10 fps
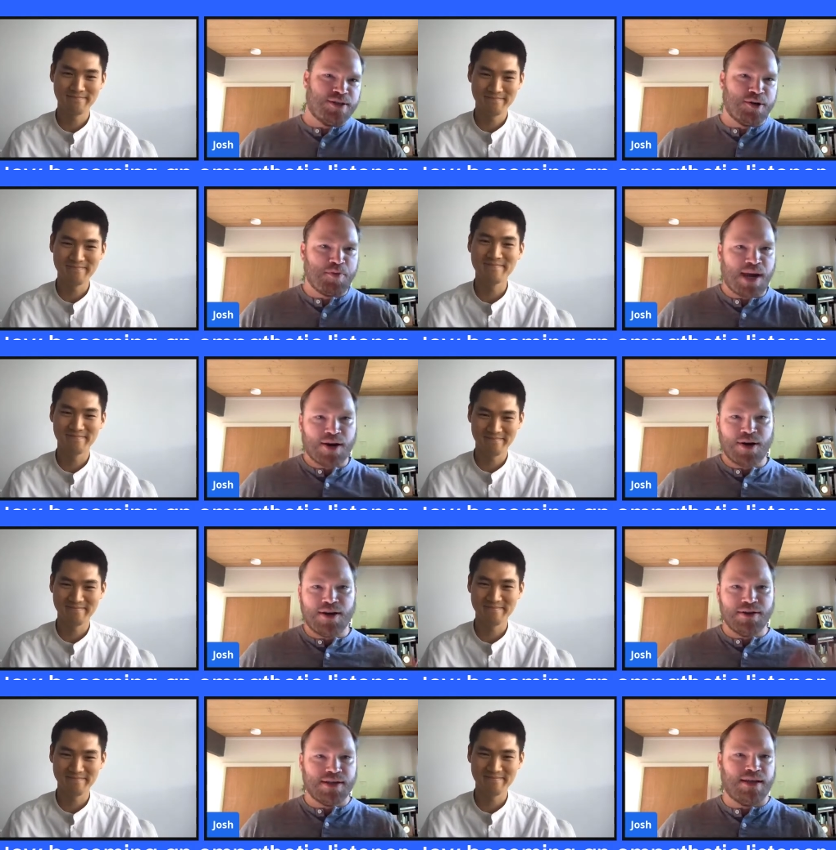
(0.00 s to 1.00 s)
Speaker 1: to your
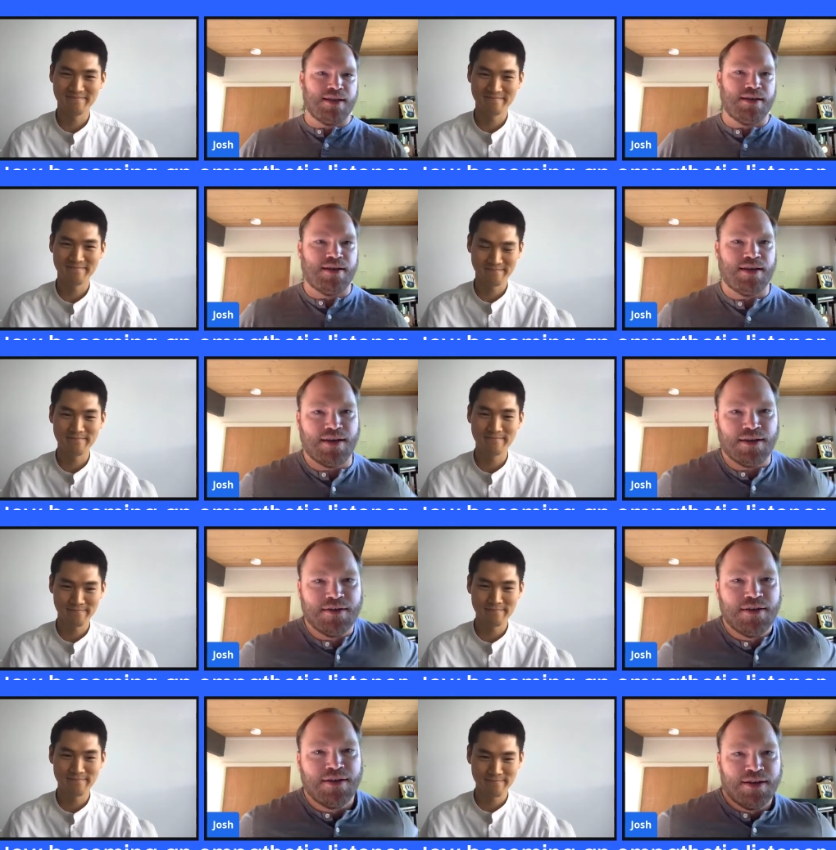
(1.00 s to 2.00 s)
background and
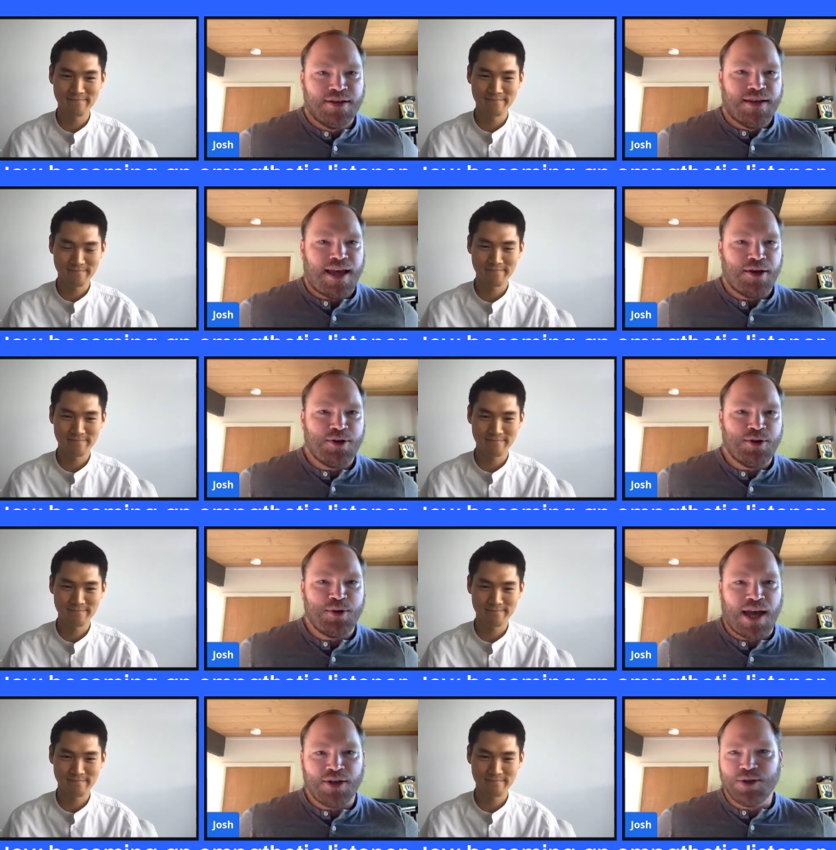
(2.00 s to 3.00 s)
how'd you
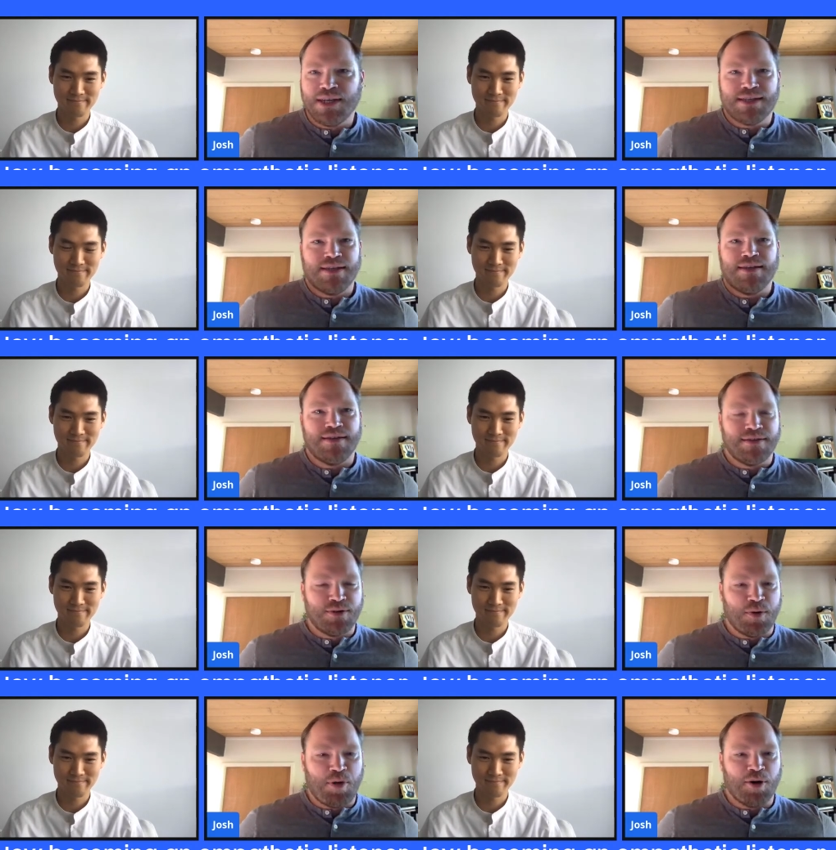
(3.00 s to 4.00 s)
get to
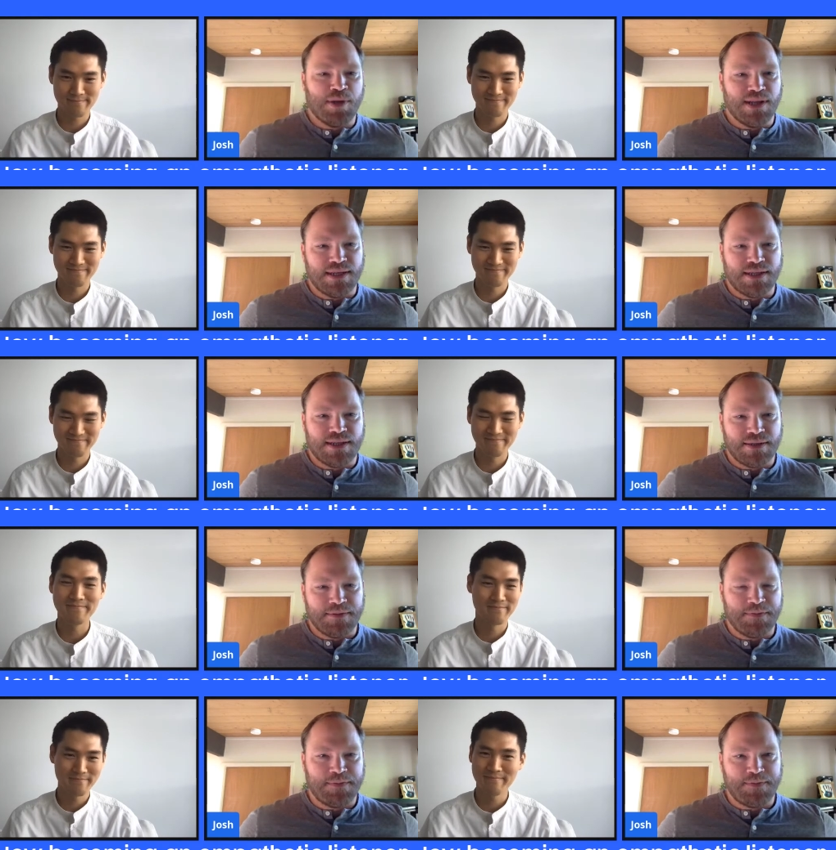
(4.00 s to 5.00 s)
Apartment List?
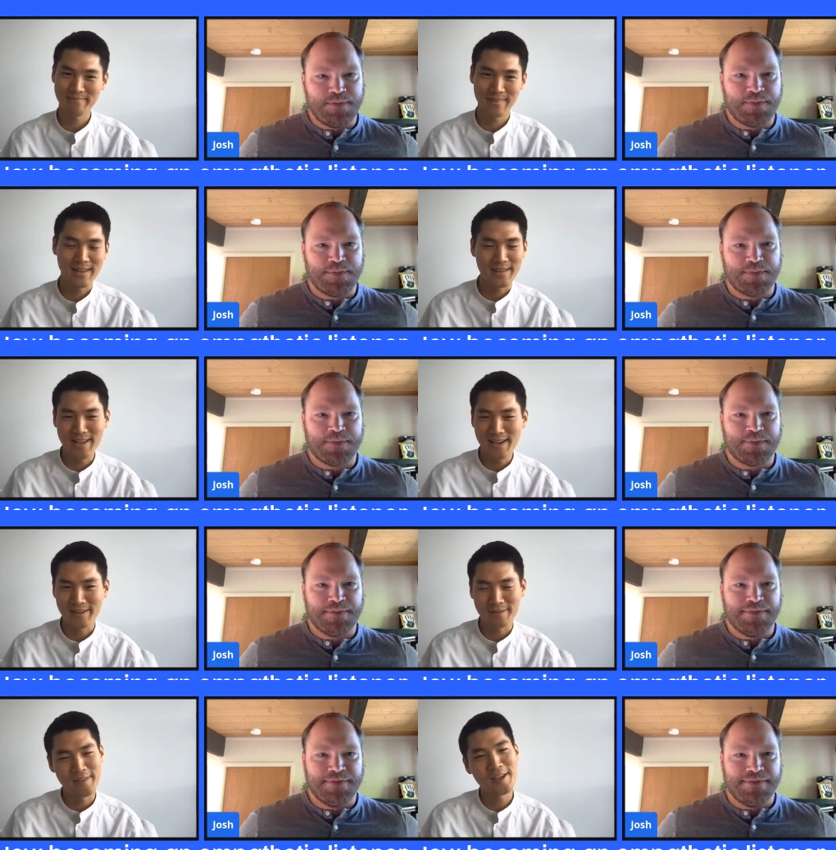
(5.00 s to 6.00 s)

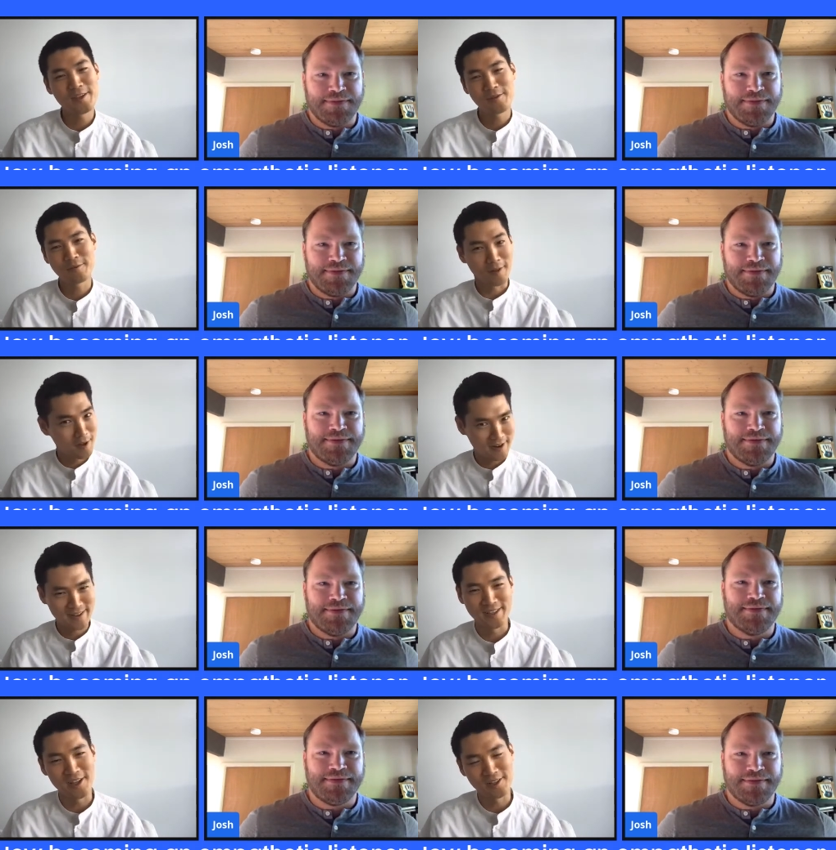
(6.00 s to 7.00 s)
Speaker 2: Yeah, thank you, Laura
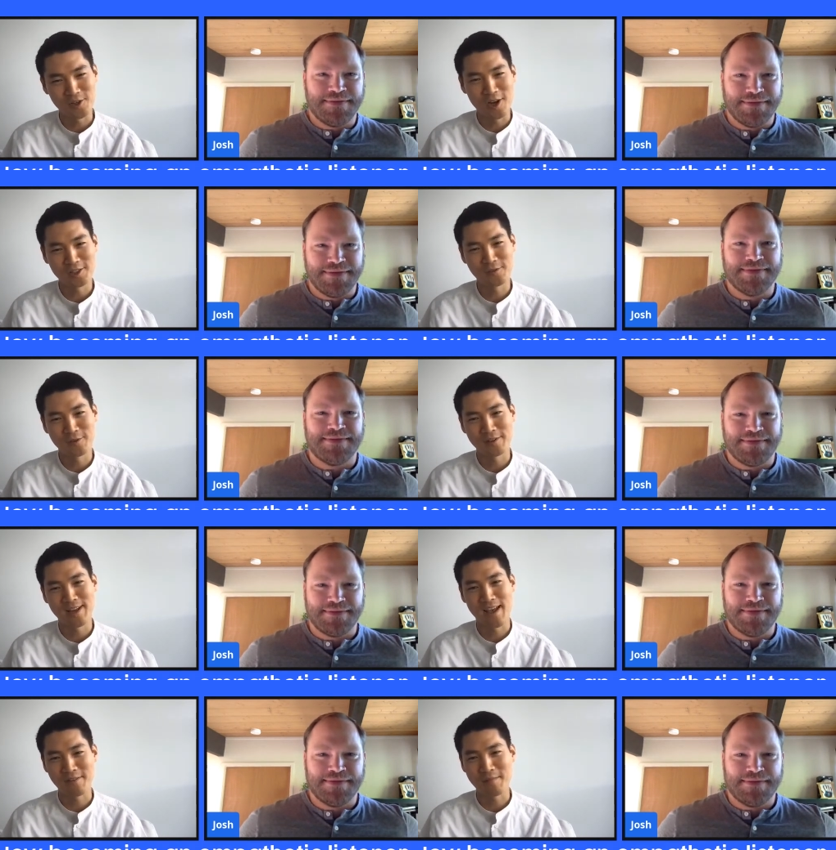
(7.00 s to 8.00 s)
and Josh, for
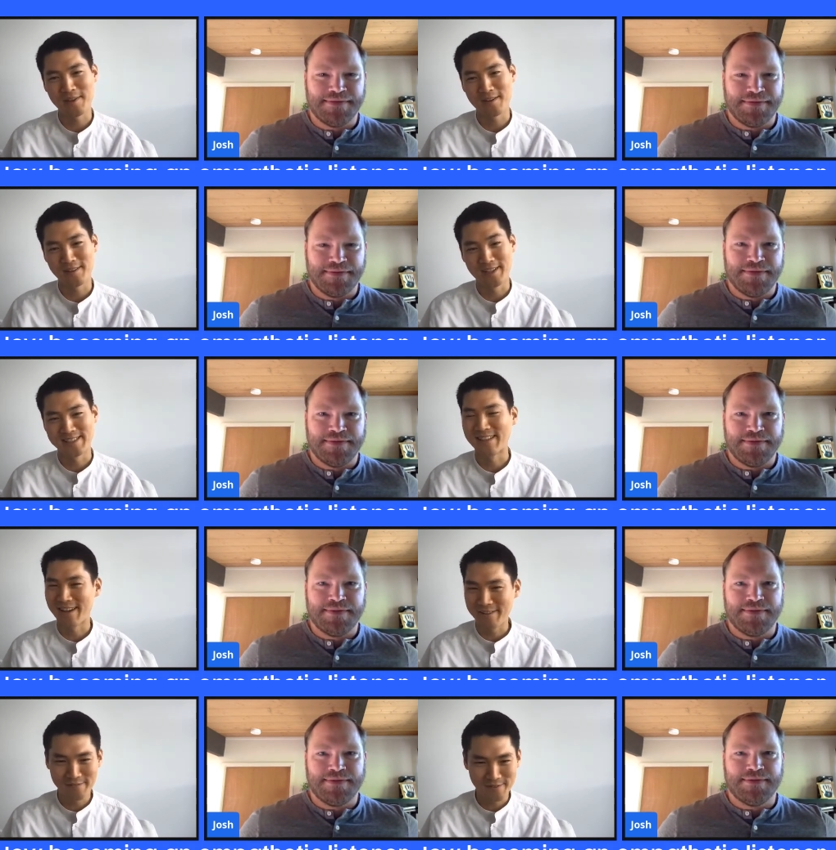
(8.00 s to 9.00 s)
having me on LinkedIn
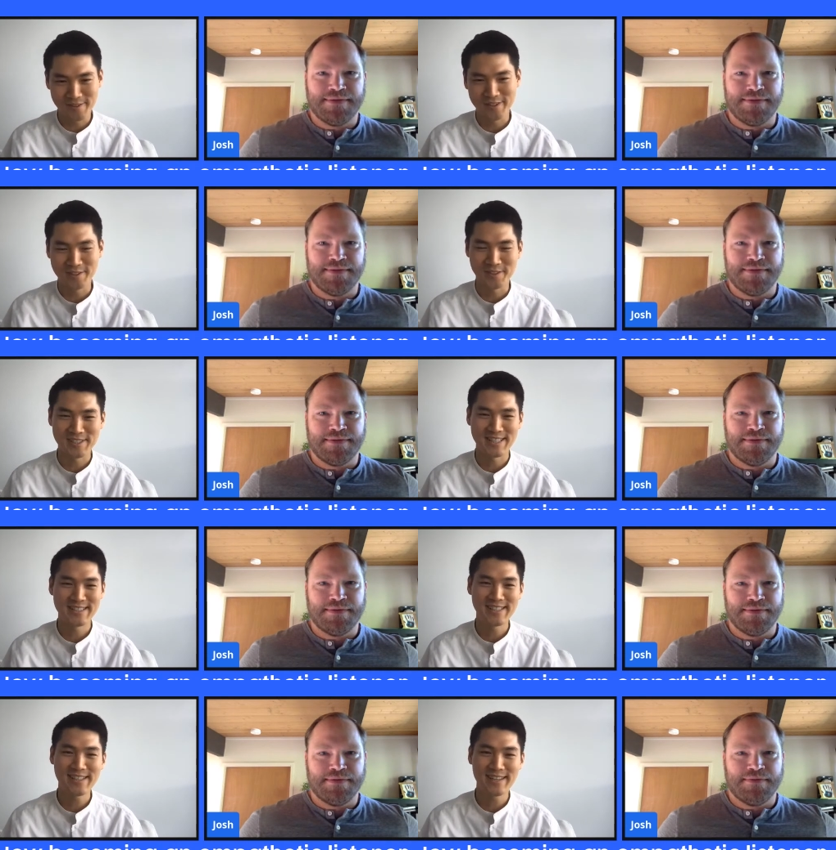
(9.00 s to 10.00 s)
Live for
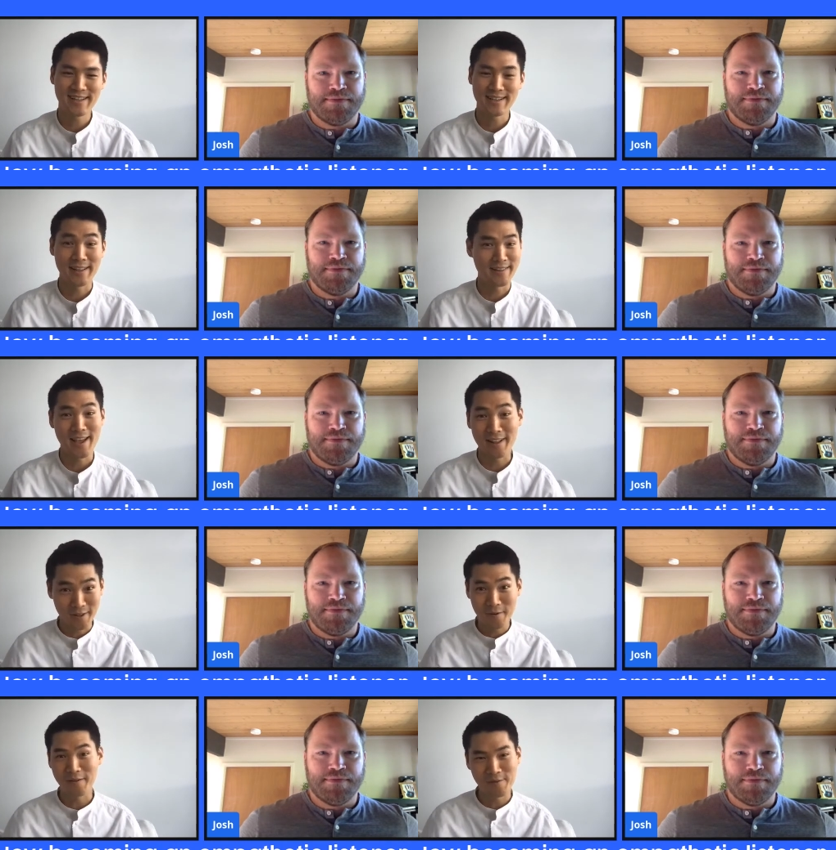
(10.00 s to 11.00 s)
UserTesting. And
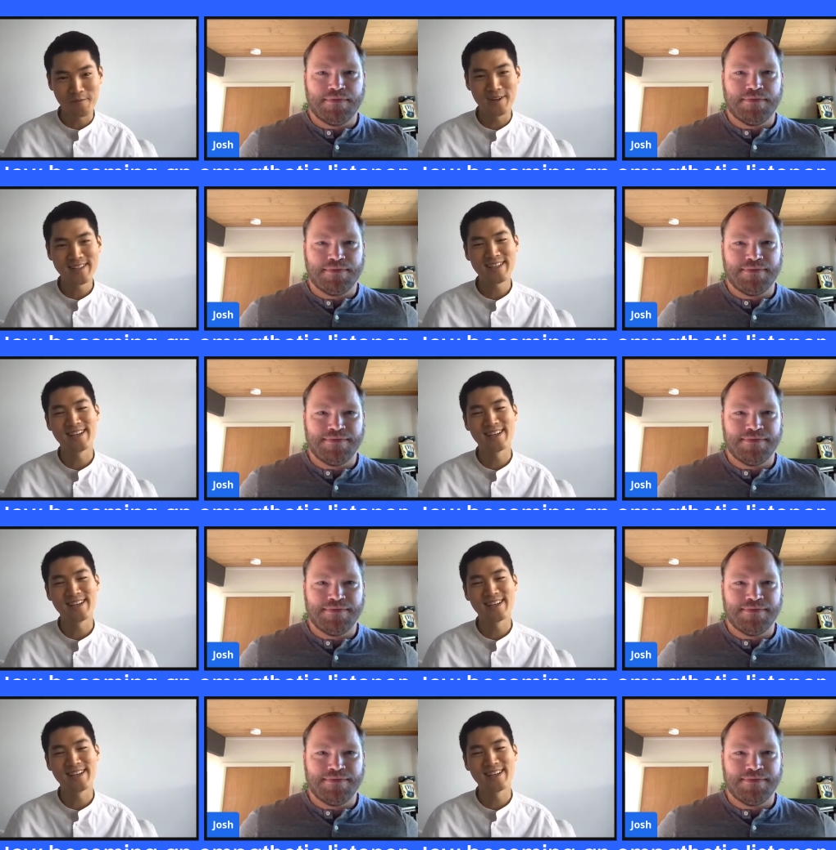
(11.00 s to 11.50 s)
hello, everyone.